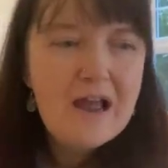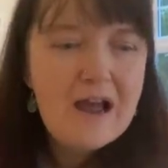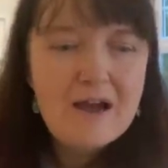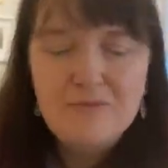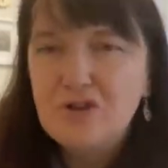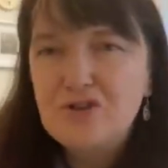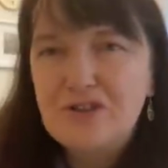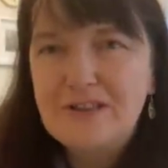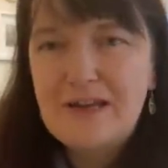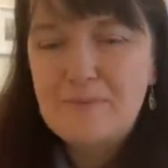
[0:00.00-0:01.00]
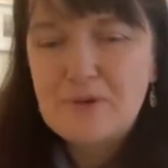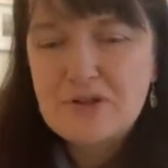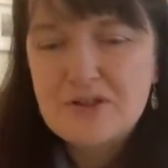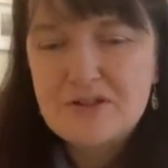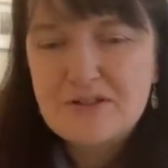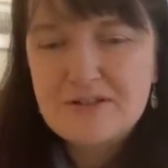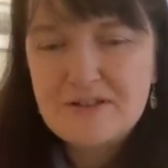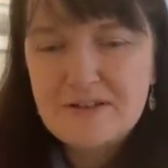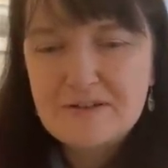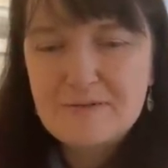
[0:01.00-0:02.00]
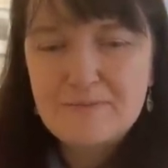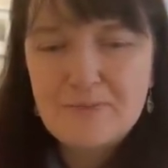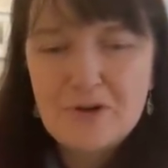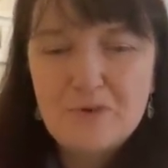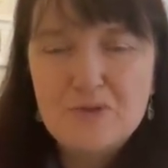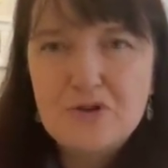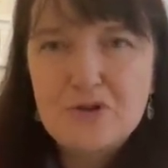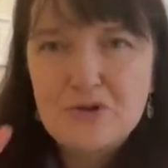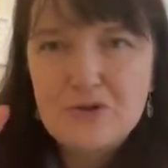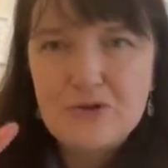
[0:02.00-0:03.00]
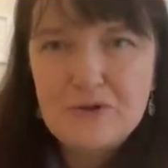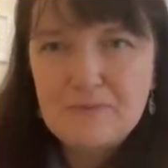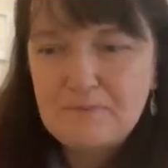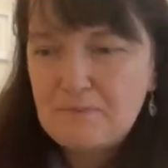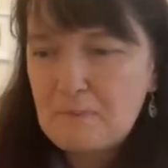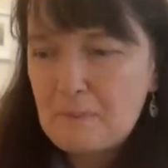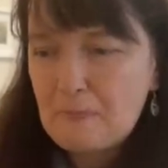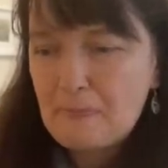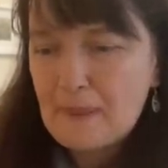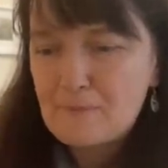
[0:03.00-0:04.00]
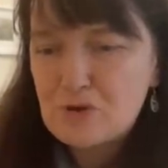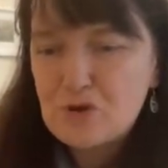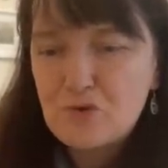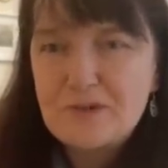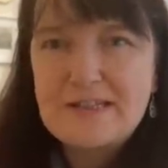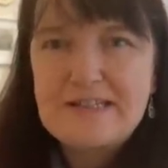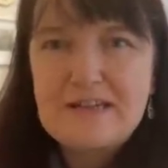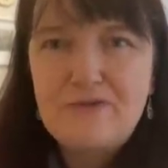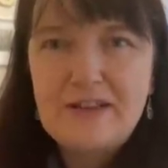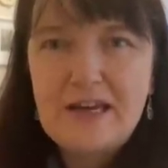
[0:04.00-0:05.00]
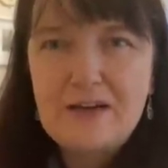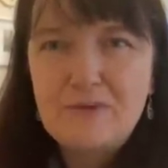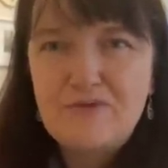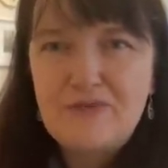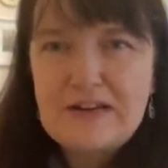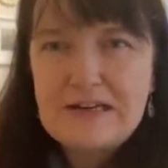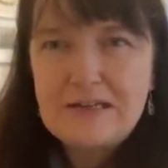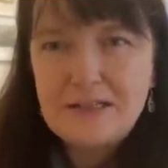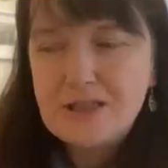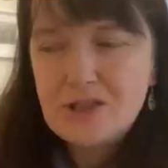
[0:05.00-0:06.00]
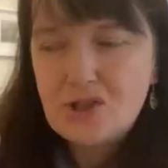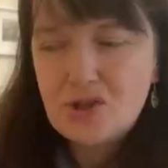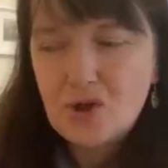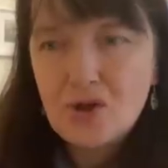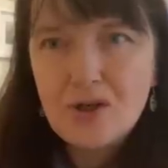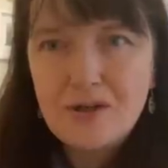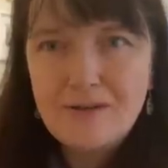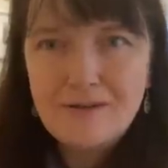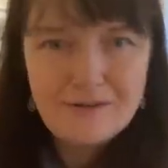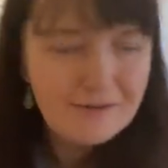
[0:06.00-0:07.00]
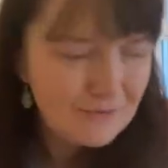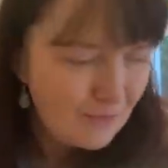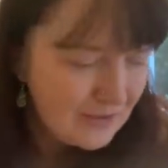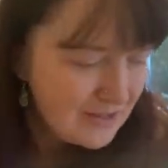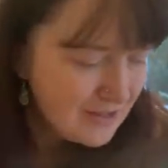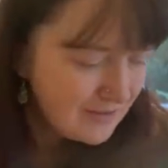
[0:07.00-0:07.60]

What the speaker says: I'm not doing that because it becomes I'm too OCD for that, and I would feel stuck with it.